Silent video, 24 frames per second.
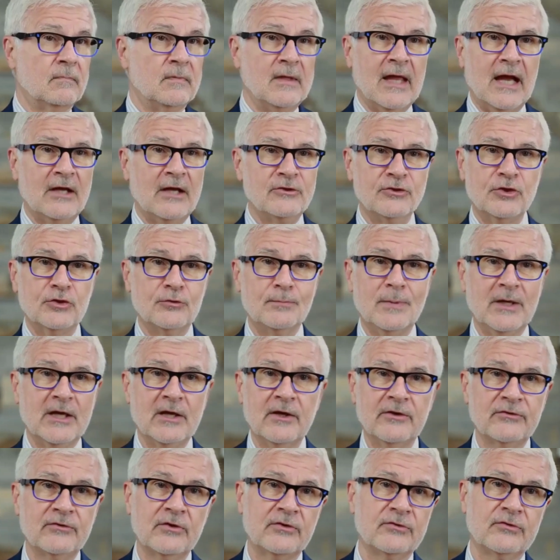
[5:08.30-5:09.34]
not just
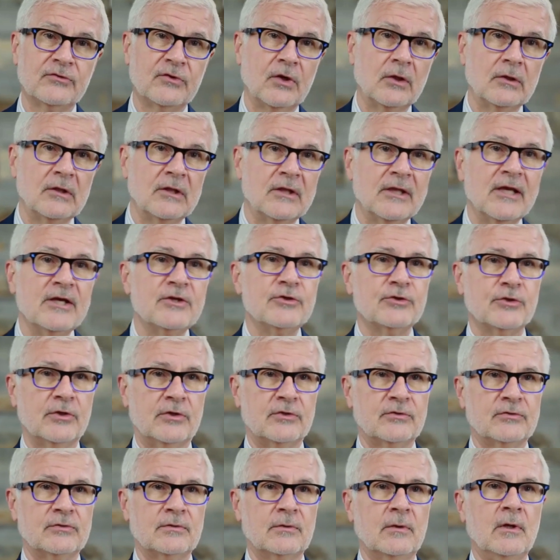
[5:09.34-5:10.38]
because it's
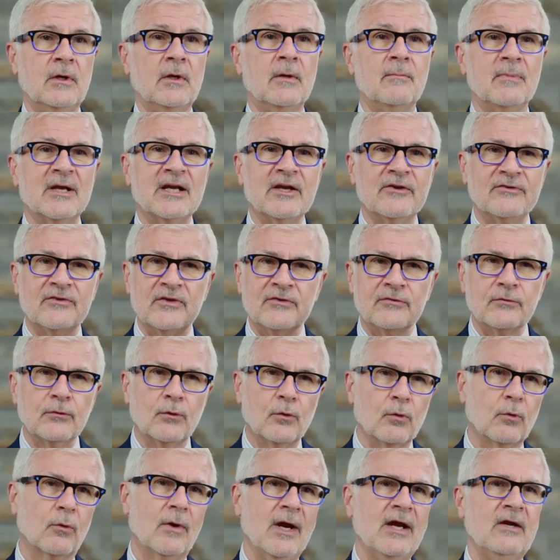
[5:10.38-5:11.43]
delicious, because it's
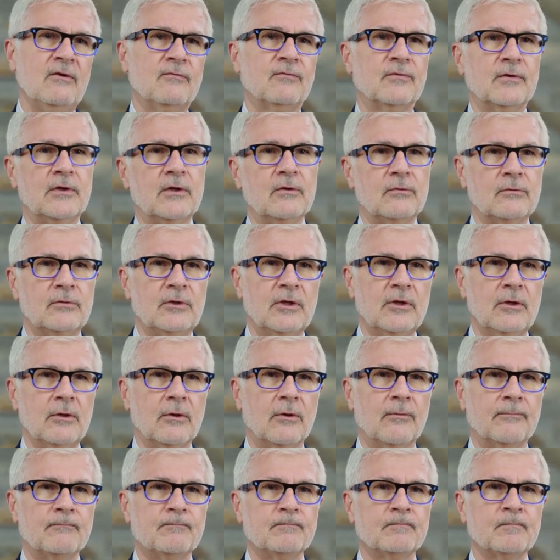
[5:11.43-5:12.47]
great for you
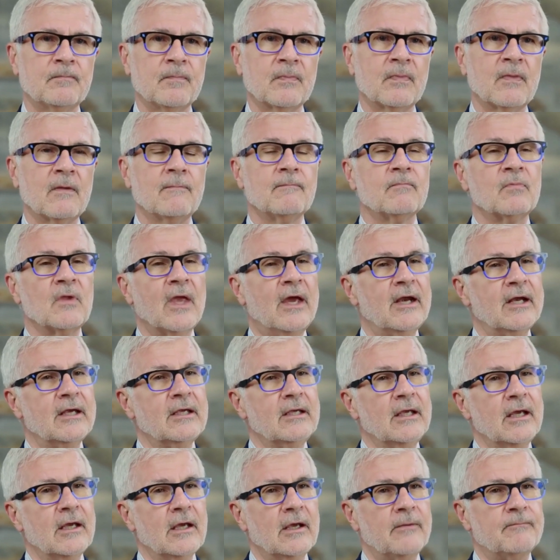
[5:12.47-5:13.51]
too. And
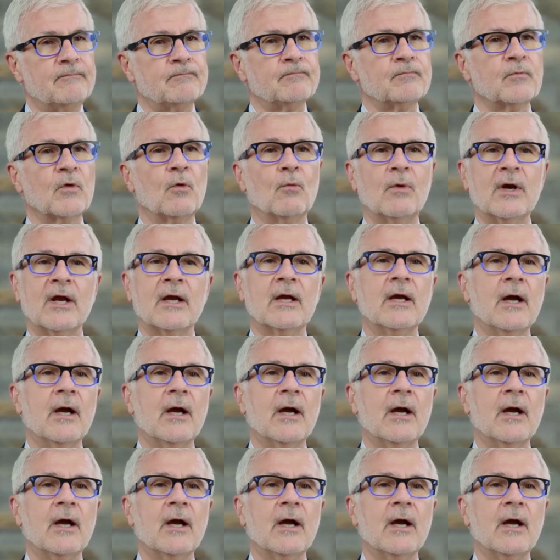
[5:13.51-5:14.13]
again, when it